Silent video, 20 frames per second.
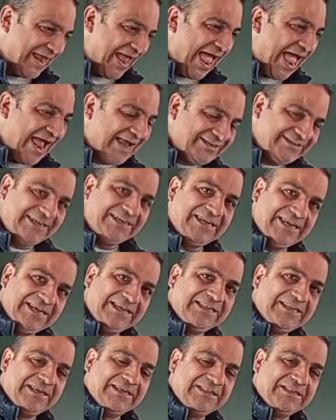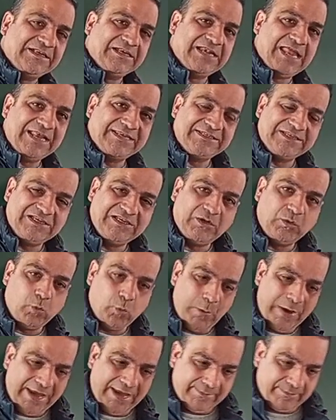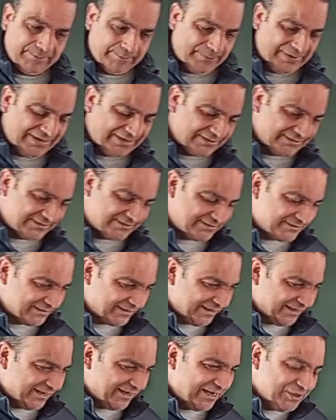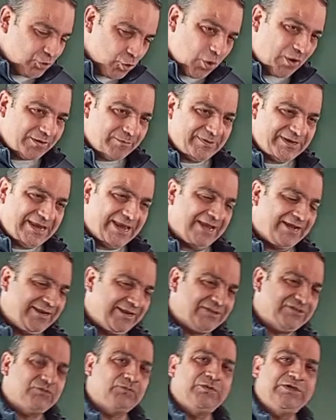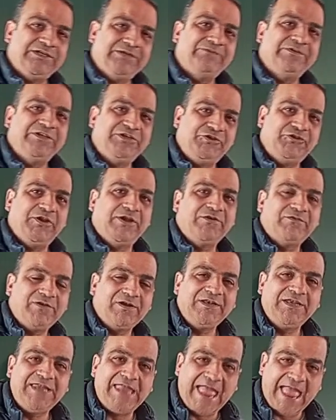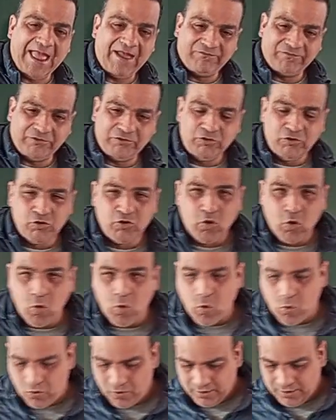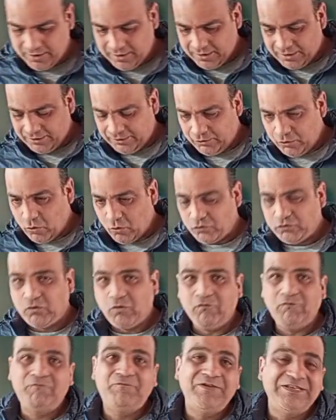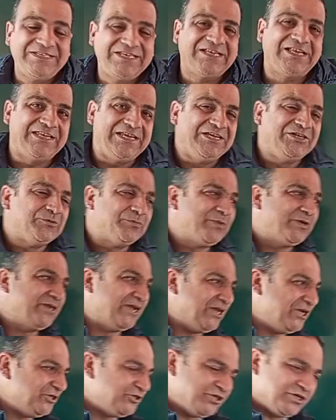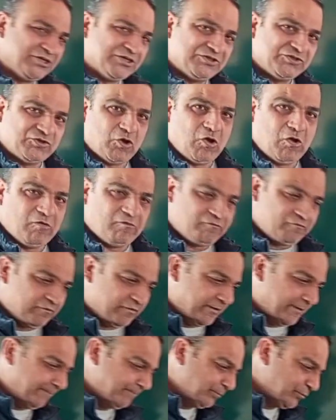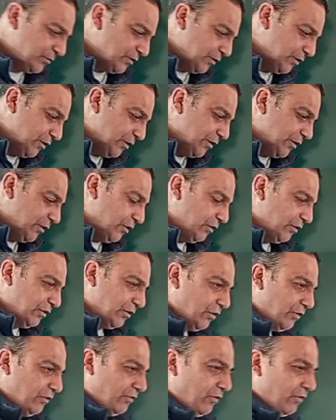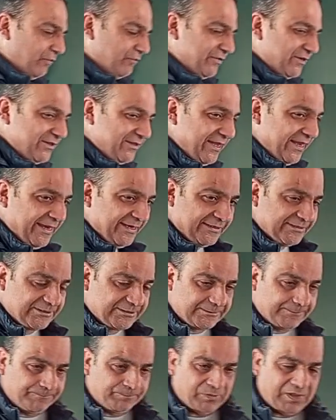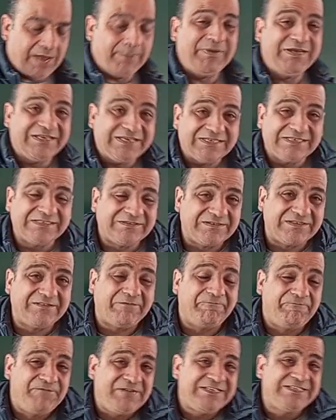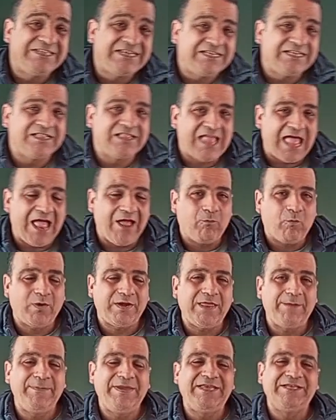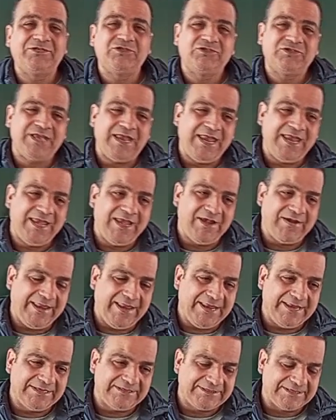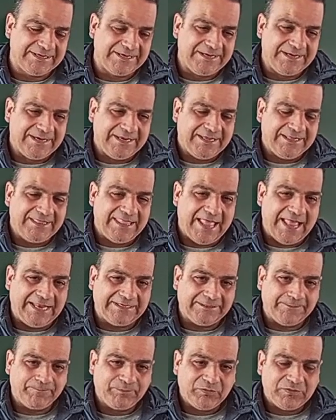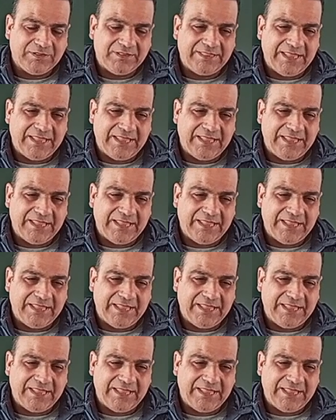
acting in the classical way, because in quantum mechanics we generally have no physical interpretations of the things. I mean, the physical, what I mean to say here is that